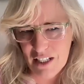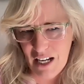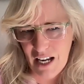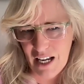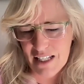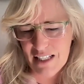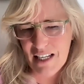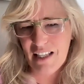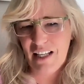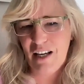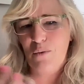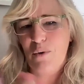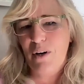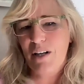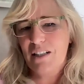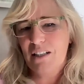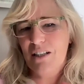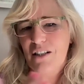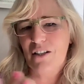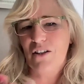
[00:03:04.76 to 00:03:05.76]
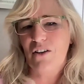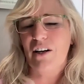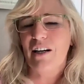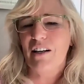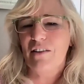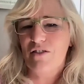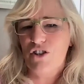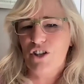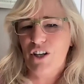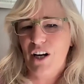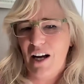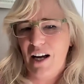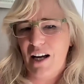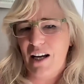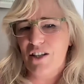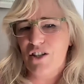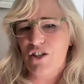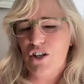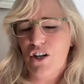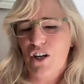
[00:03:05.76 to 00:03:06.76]
days and that 1 degree of
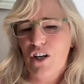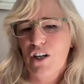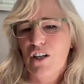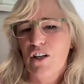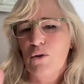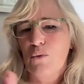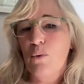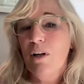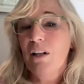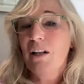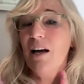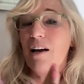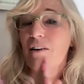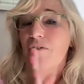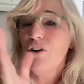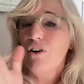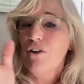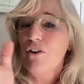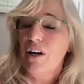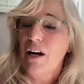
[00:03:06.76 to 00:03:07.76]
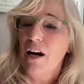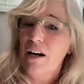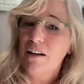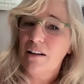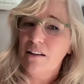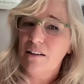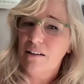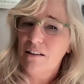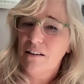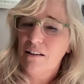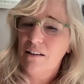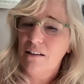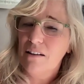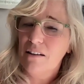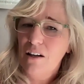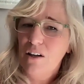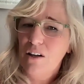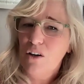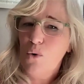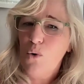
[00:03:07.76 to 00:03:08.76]
change will have created
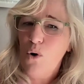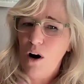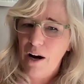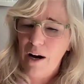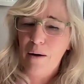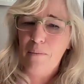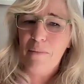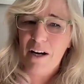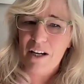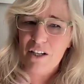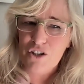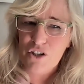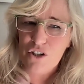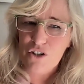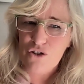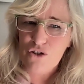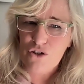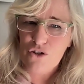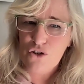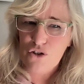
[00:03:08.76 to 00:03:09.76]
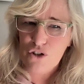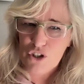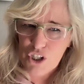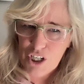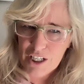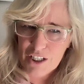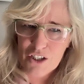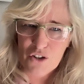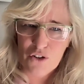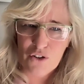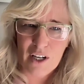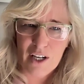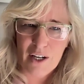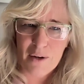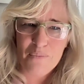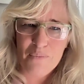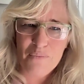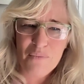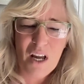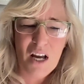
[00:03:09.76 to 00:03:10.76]
quite a major
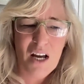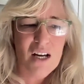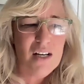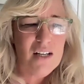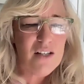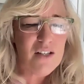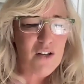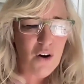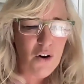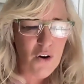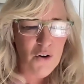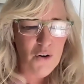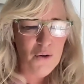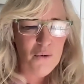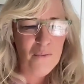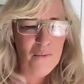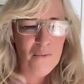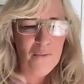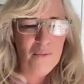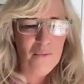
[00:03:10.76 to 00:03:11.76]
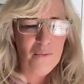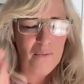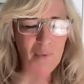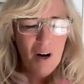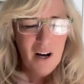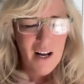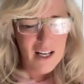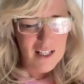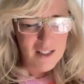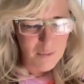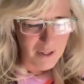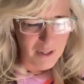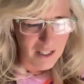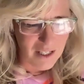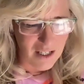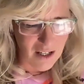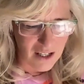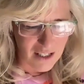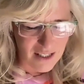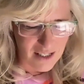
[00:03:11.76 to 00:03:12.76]
trajectory. So my husband
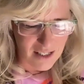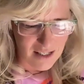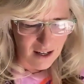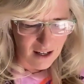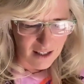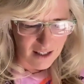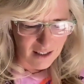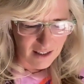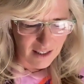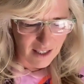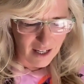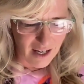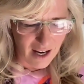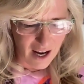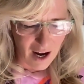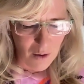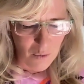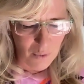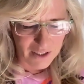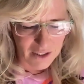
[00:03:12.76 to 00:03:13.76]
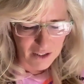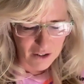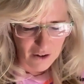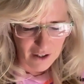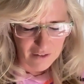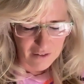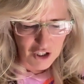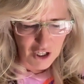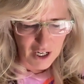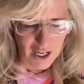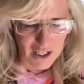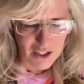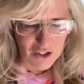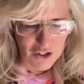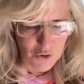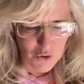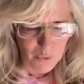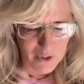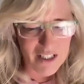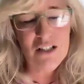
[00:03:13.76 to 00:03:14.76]
and I decided that our 1 degree of
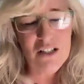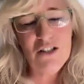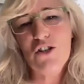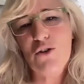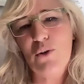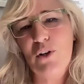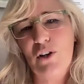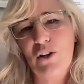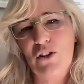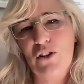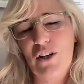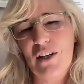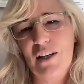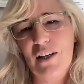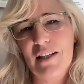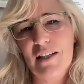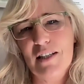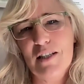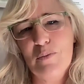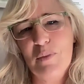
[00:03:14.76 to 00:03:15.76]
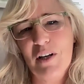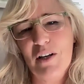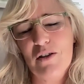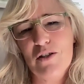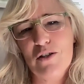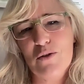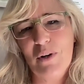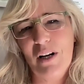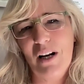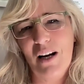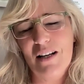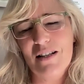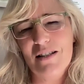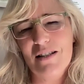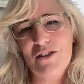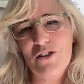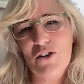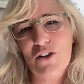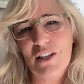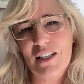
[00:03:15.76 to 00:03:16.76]
change, we didn't do it on New Year's because we like
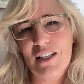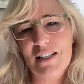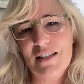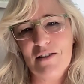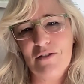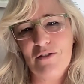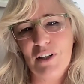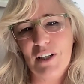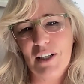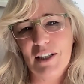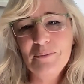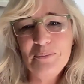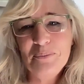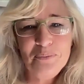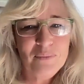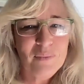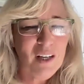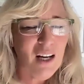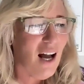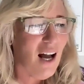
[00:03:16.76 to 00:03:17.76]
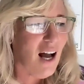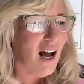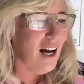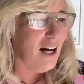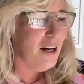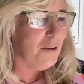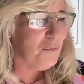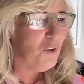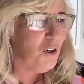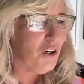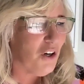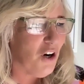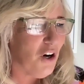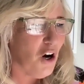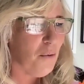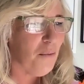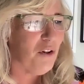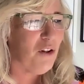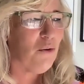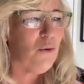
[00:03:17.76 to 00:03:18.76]
to do things differently, got
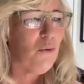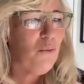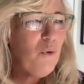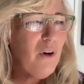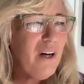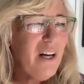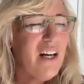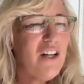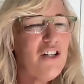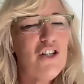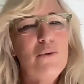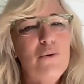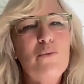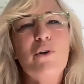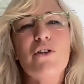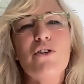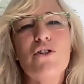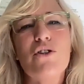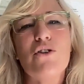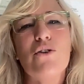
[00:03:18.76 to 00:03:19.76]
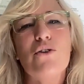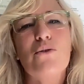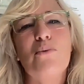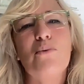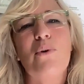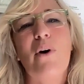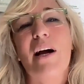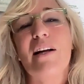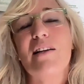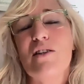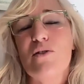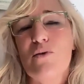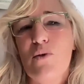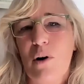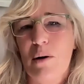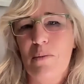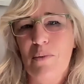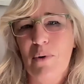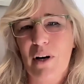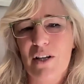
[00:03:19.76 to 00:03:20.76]
home and thought, we actually want to practice what
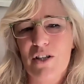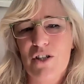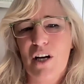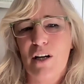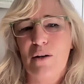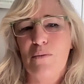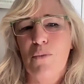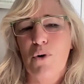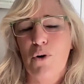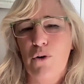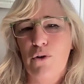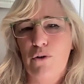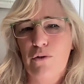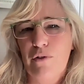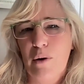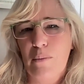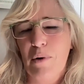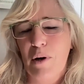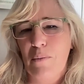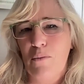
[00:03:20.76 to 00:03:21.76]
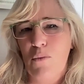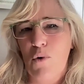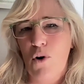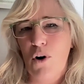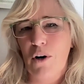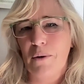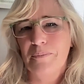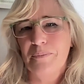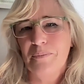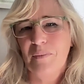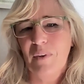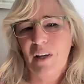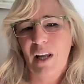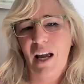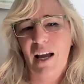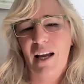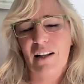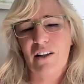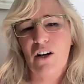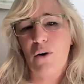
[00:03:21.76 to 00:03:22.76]
we preach and move a bit more
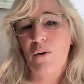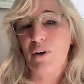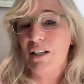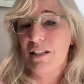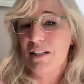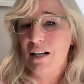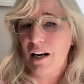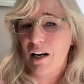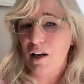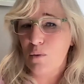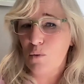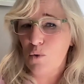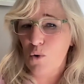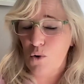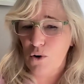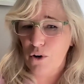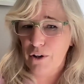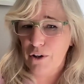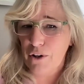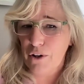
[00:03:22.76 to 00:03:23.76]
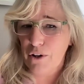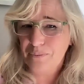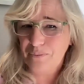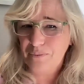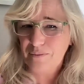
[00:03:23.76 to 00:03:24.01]
and go on a daily walk.